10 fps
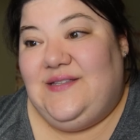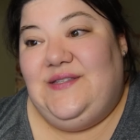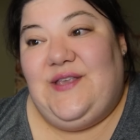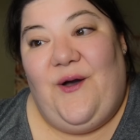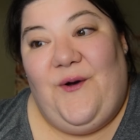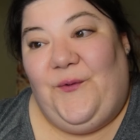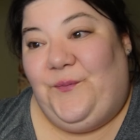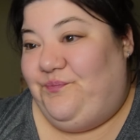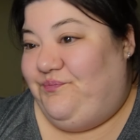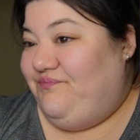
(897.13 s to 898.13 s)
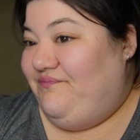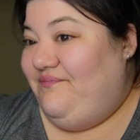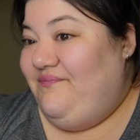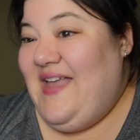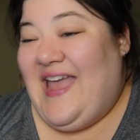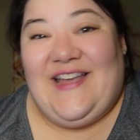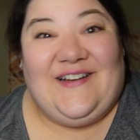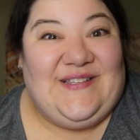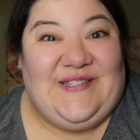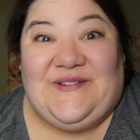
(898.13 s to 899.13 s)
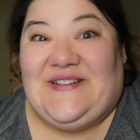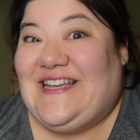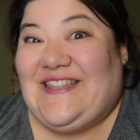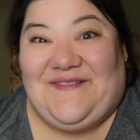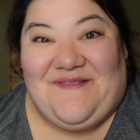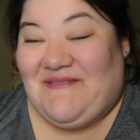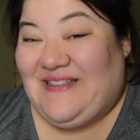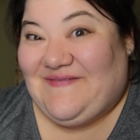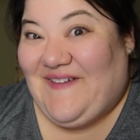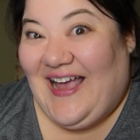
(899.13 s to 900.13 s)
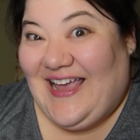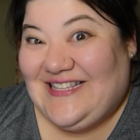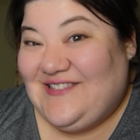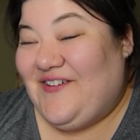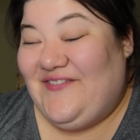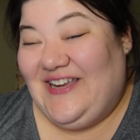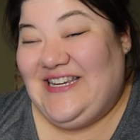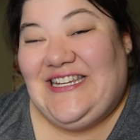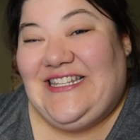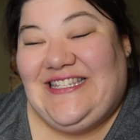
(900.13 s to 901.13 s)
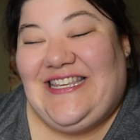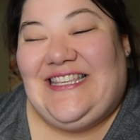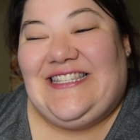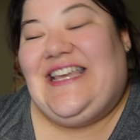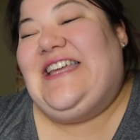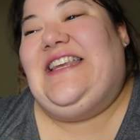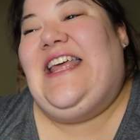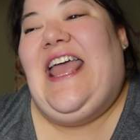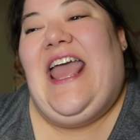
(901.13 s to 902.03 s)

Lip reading: So here's to another Women's Prize for Fiction season,